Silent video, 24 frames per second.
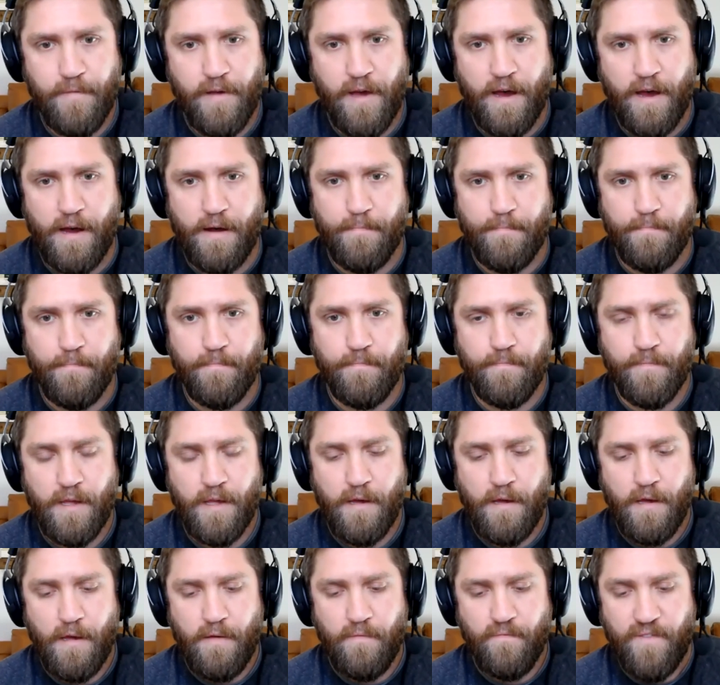um,
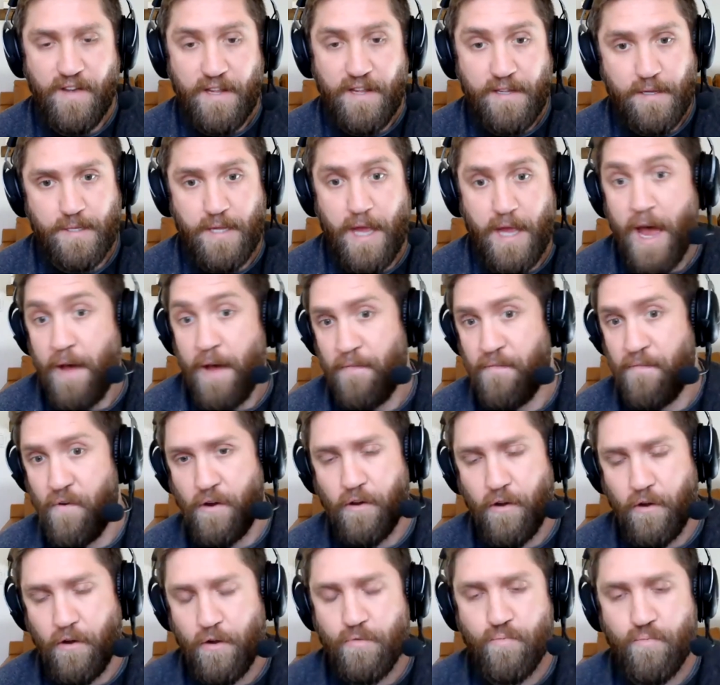vendors that have a very
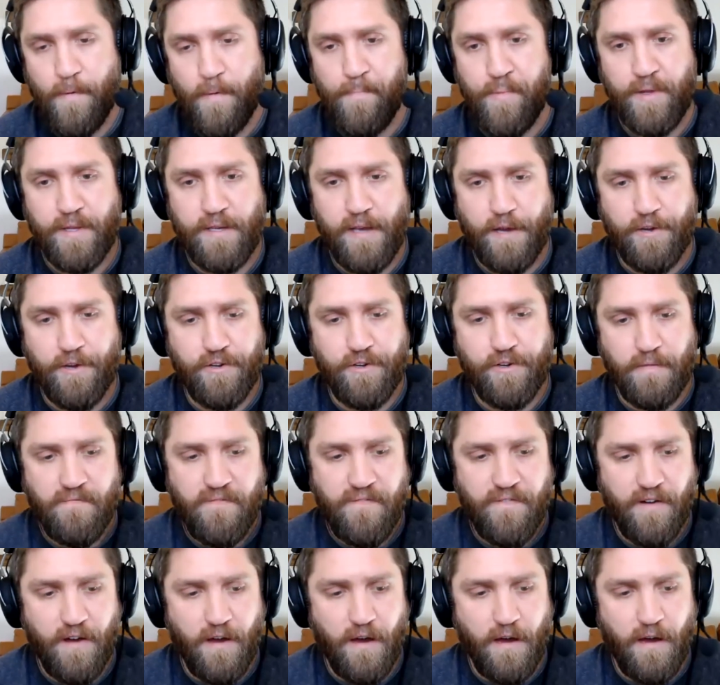good reputation
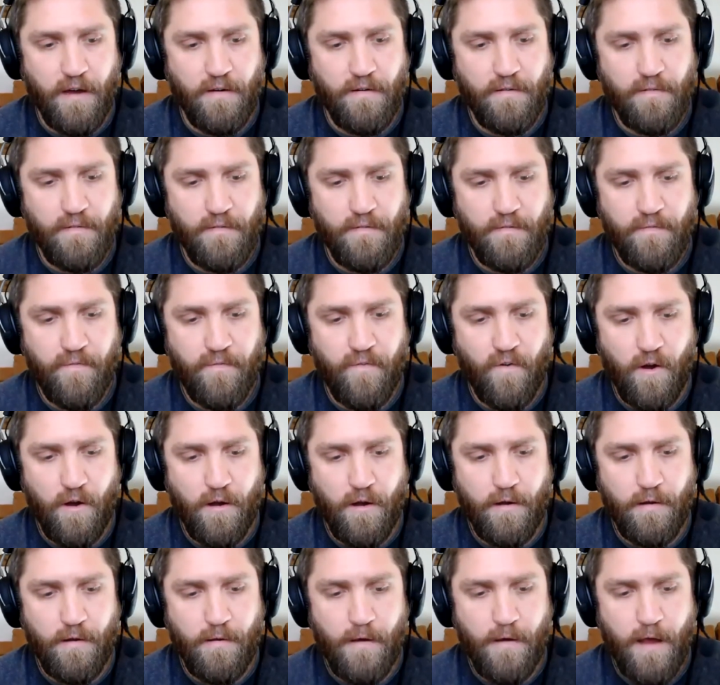for
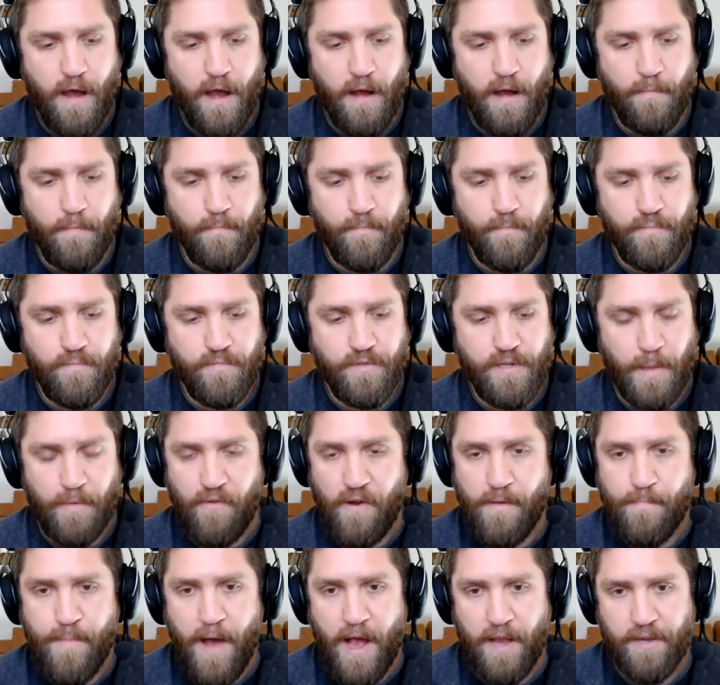for um,
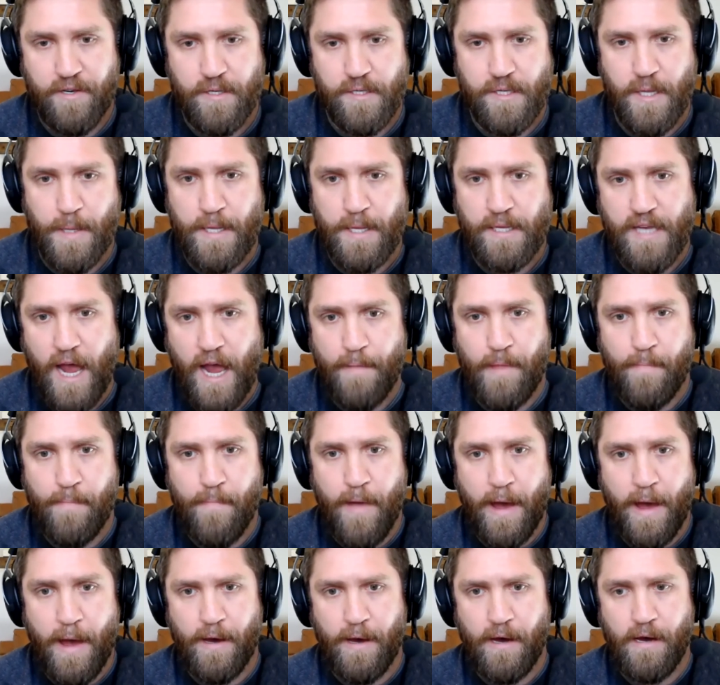delivering patches in a timely
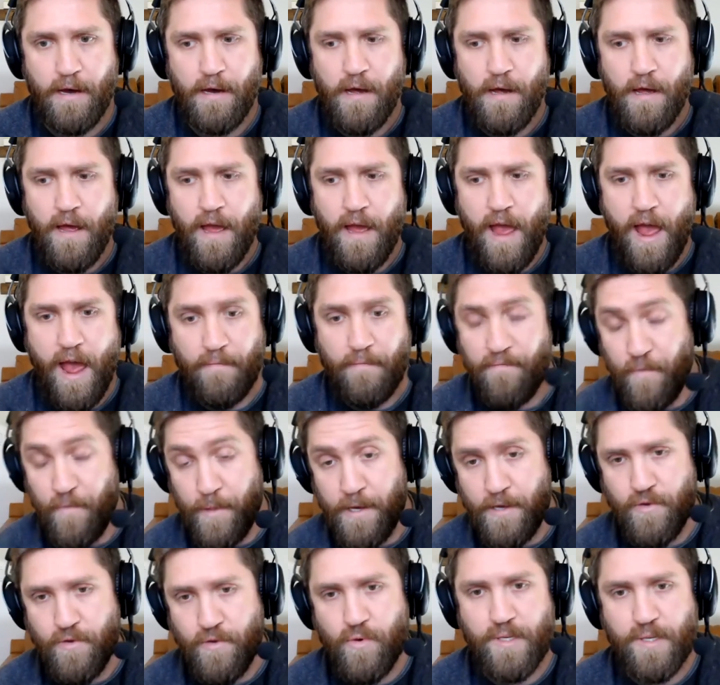manner and for
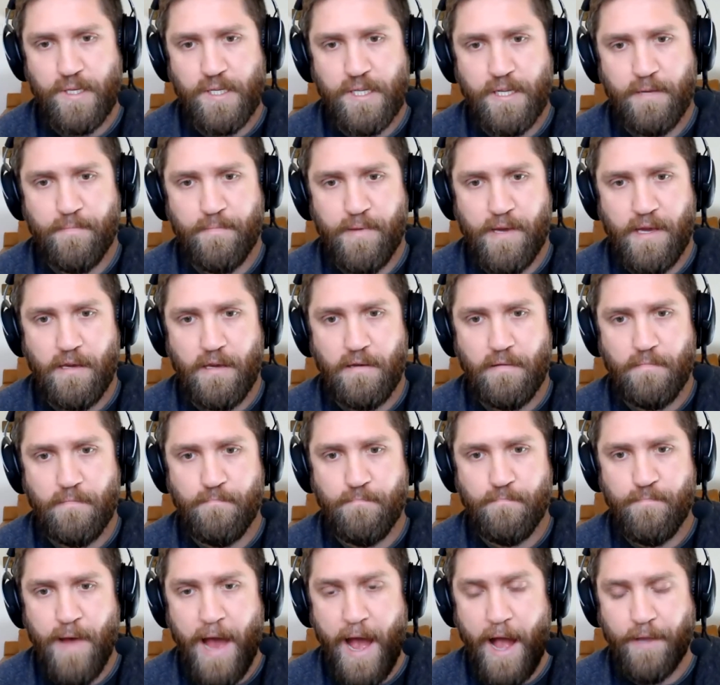their users to be
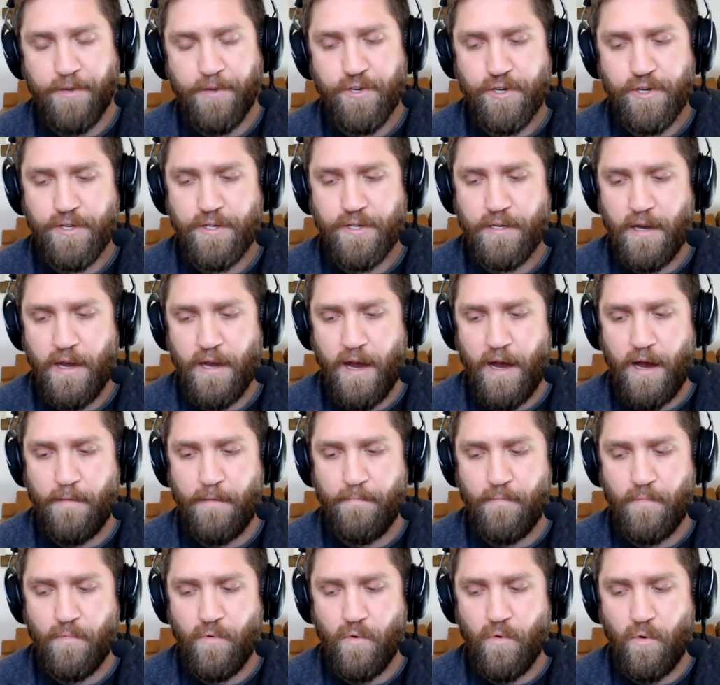patched
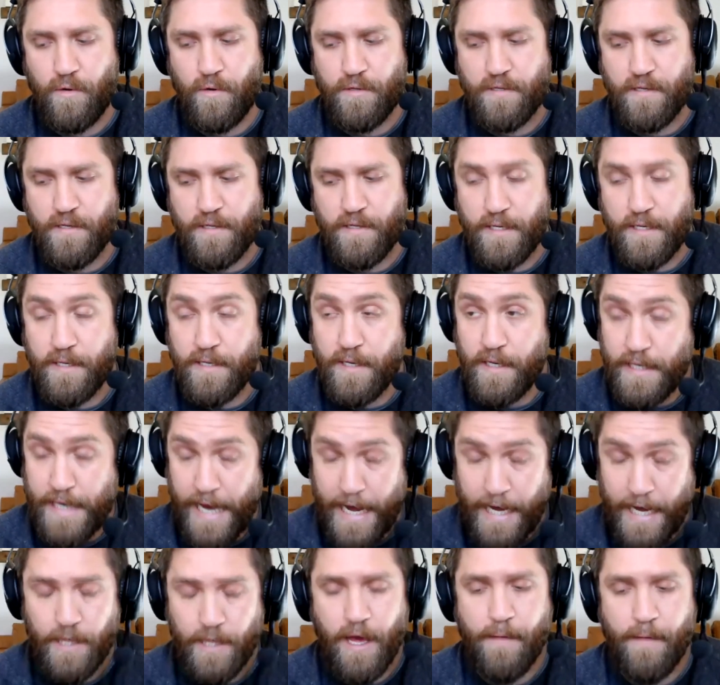um, or to, to
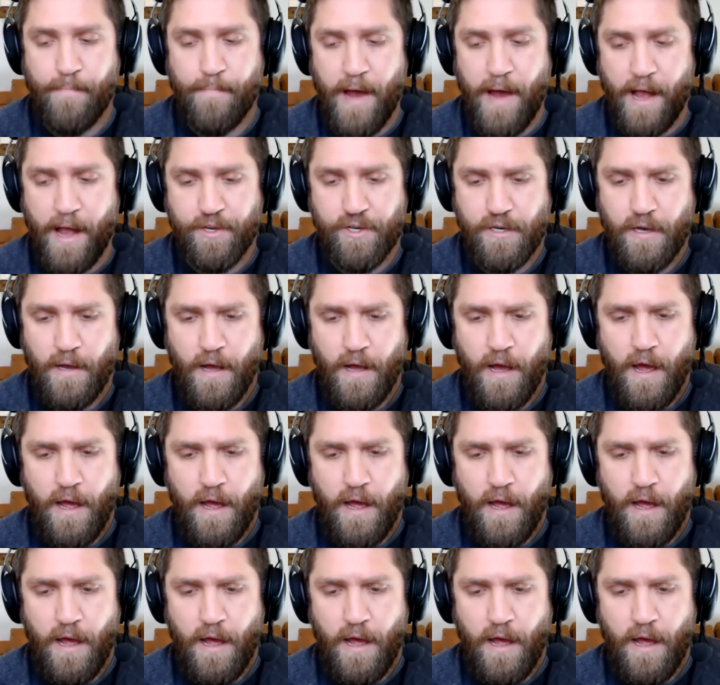take that patch